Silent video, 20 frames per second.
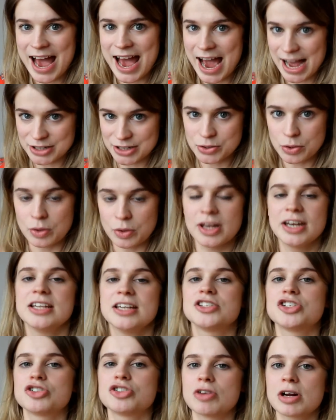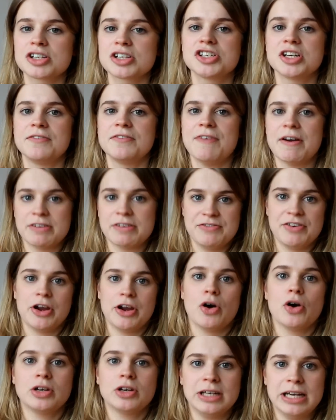at all, and it's structured very,
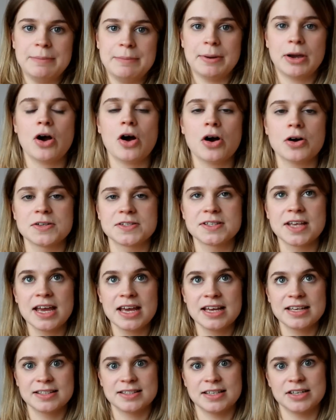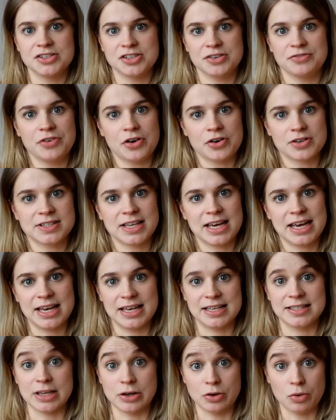very oddly because St. John Fox
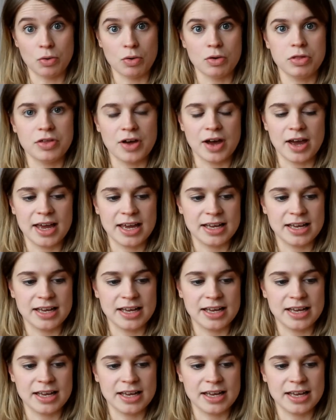is an author.